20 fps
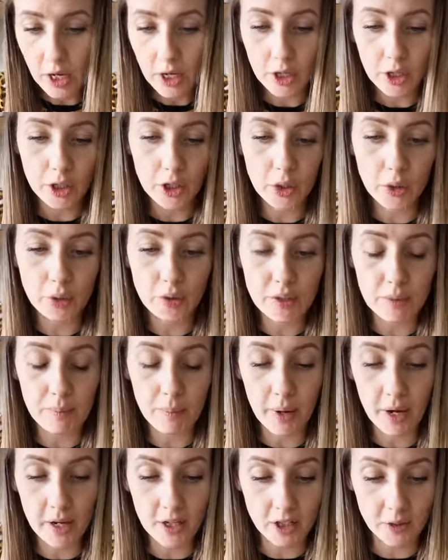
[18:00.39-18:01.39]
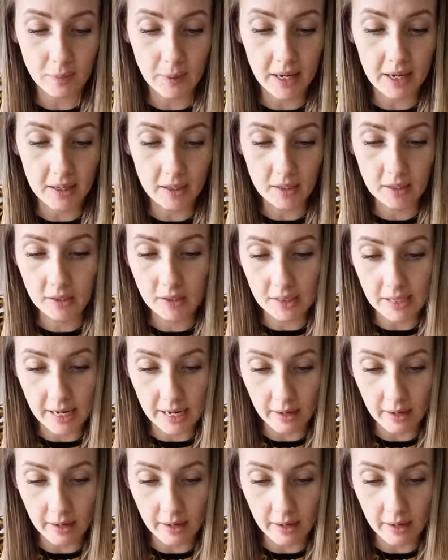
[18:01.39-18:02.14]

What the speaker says: using perspex now